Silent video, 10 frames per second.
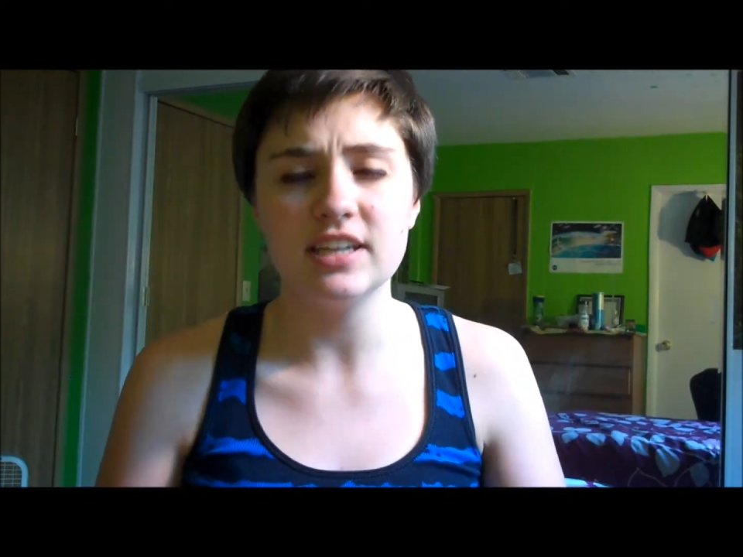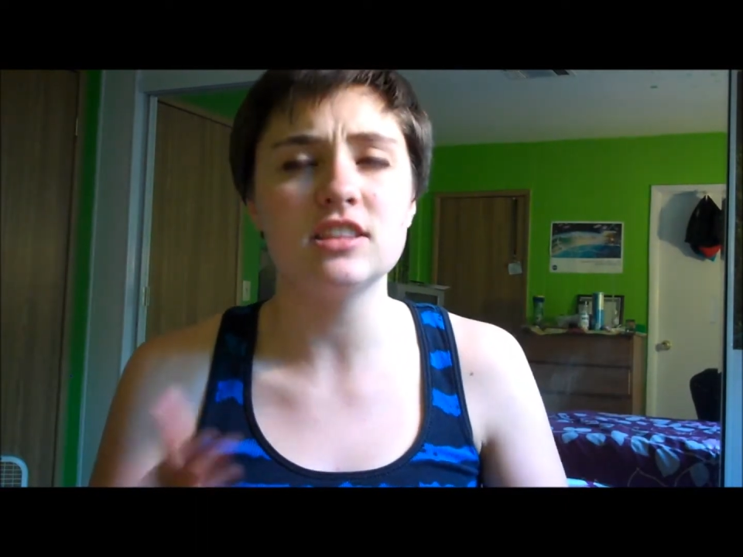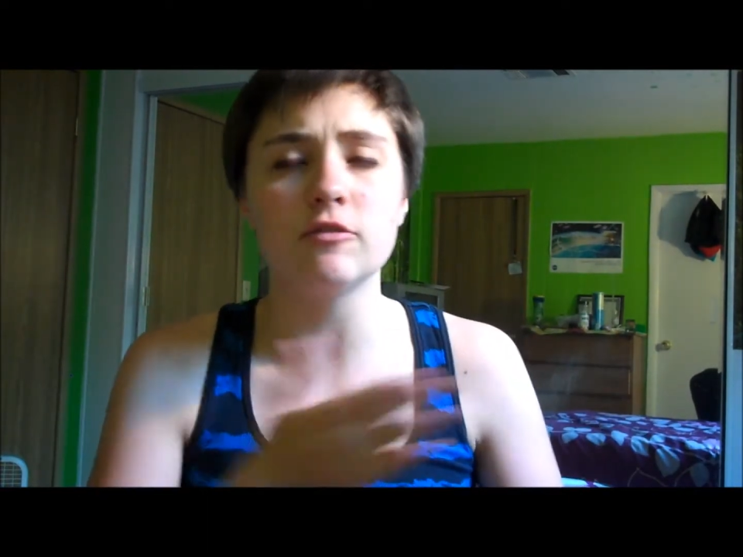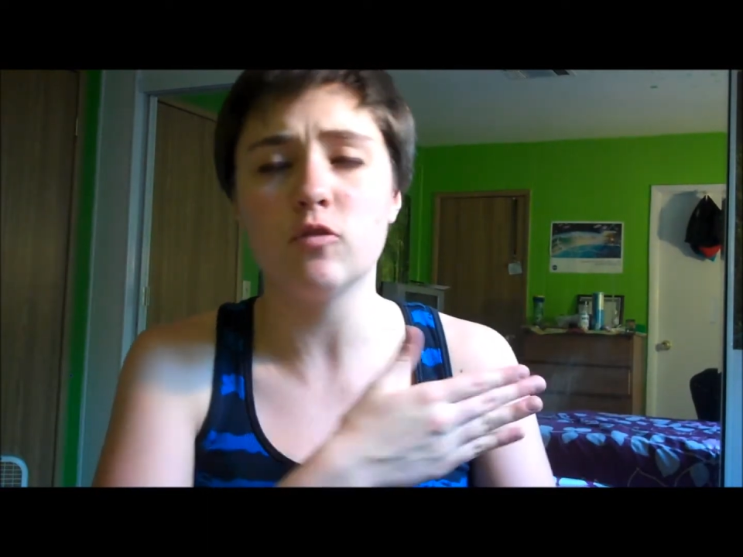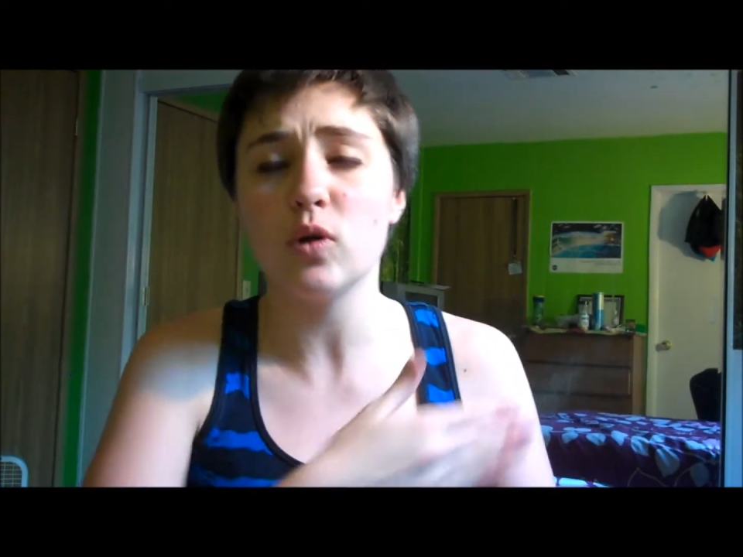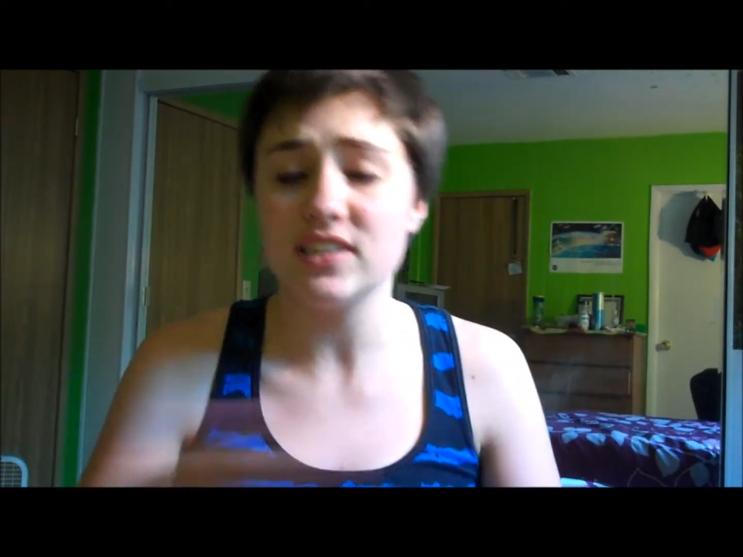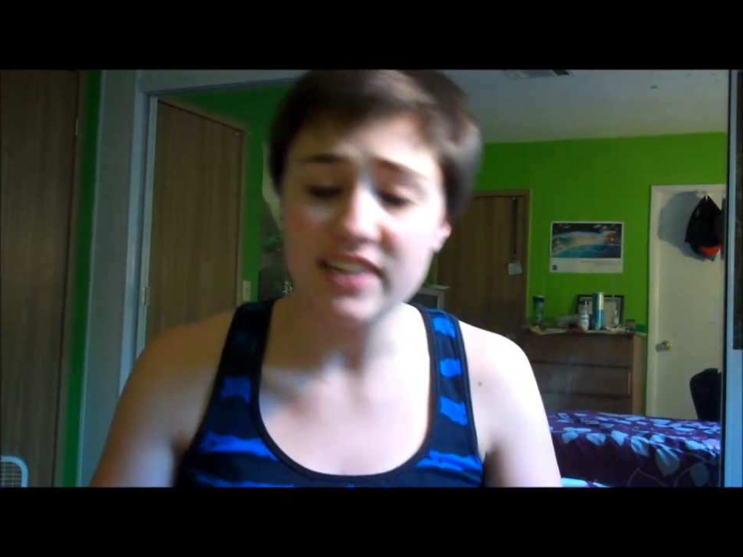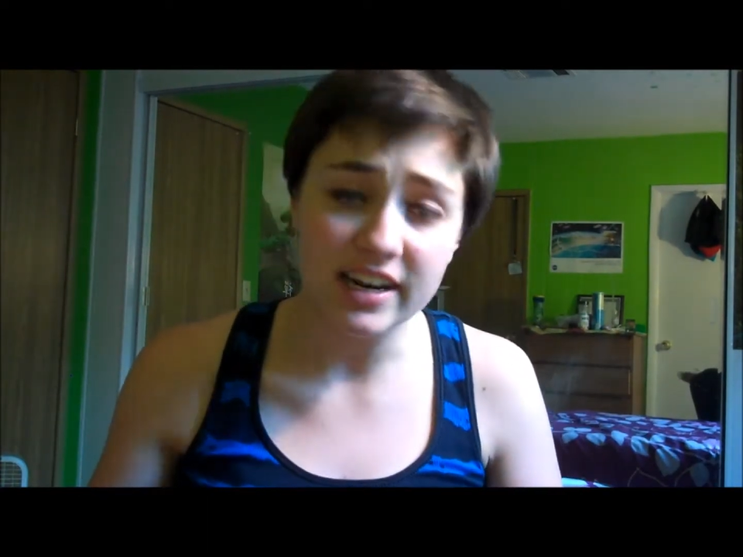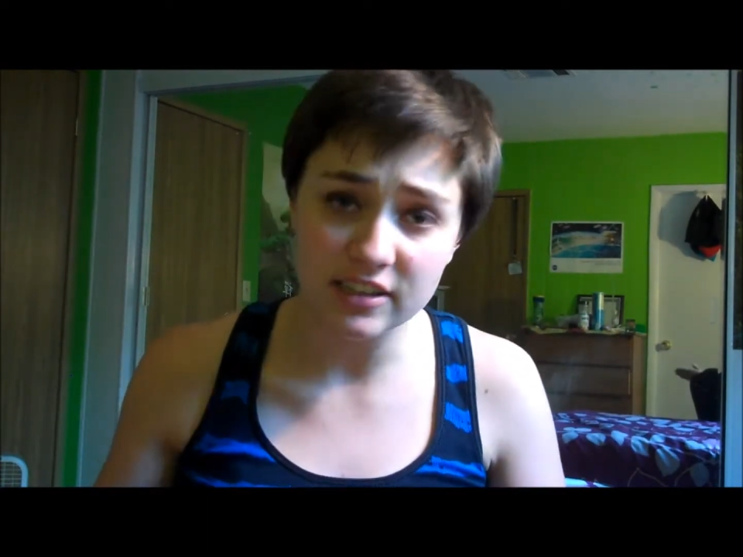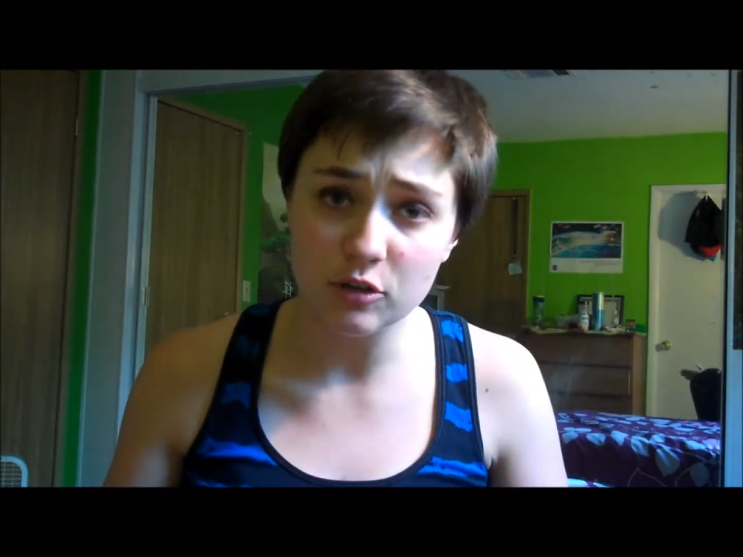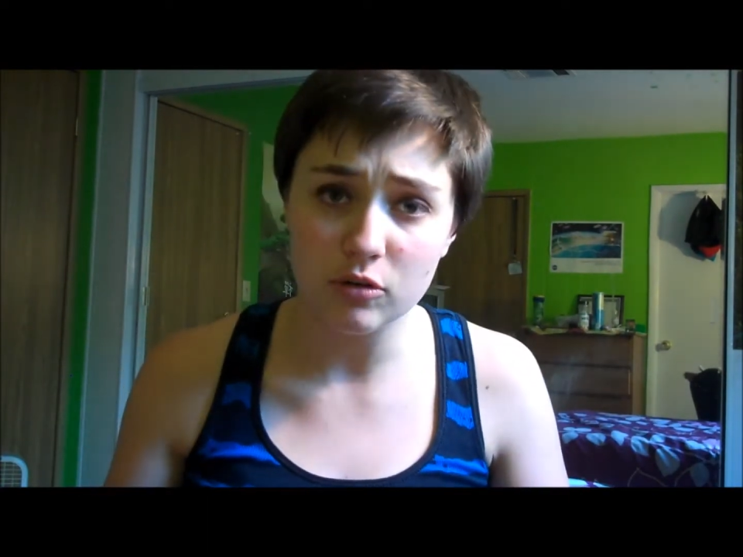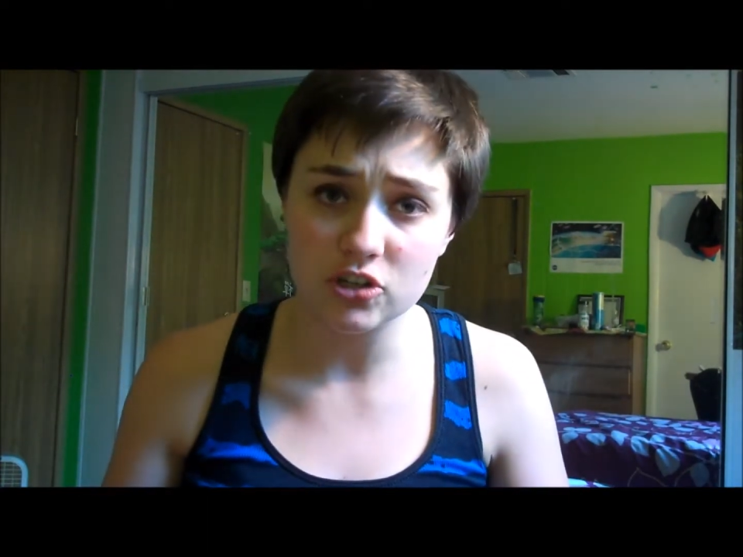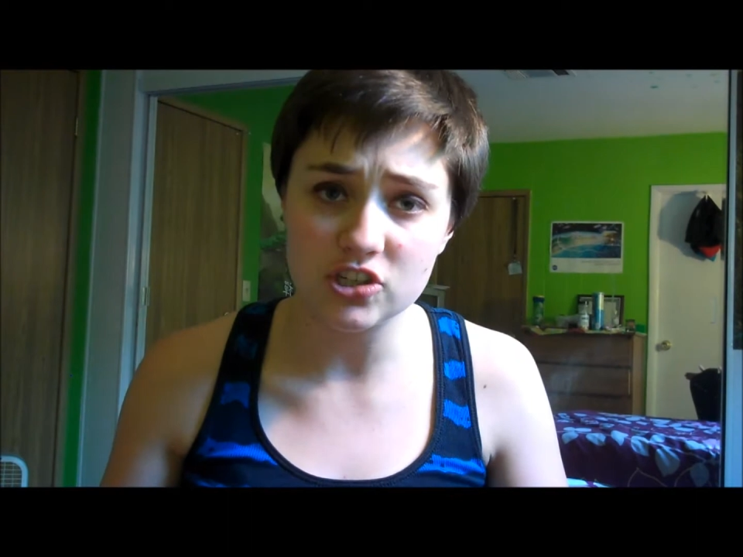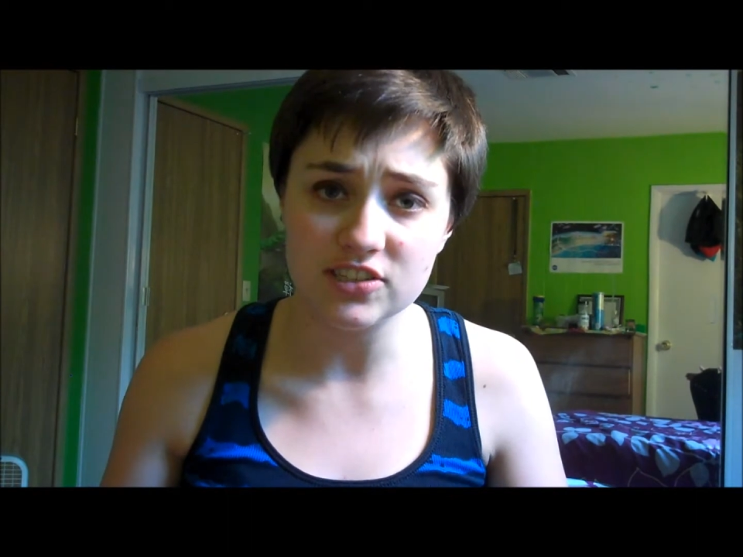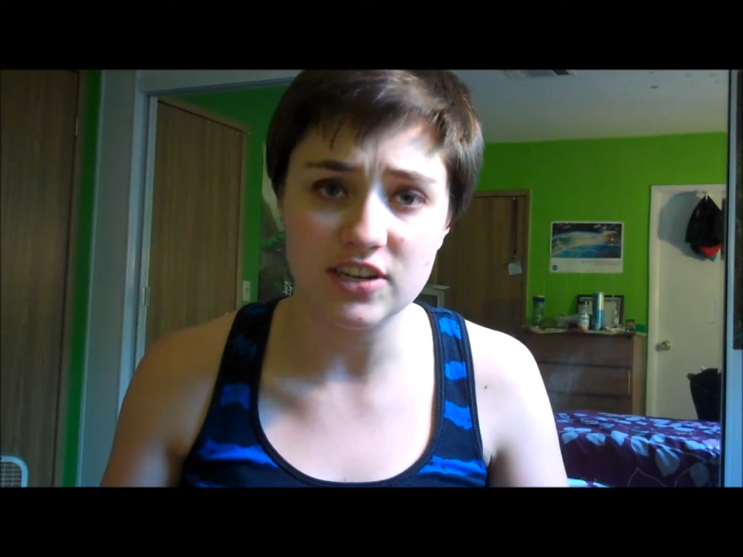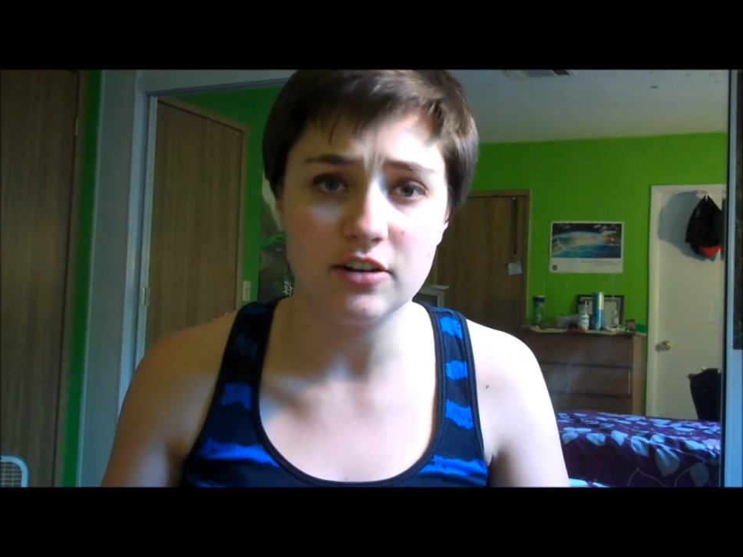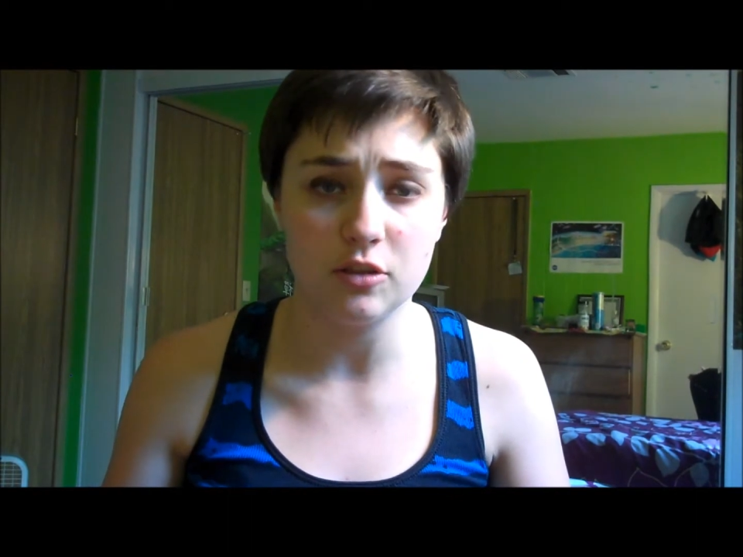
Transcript: get the voice acting questions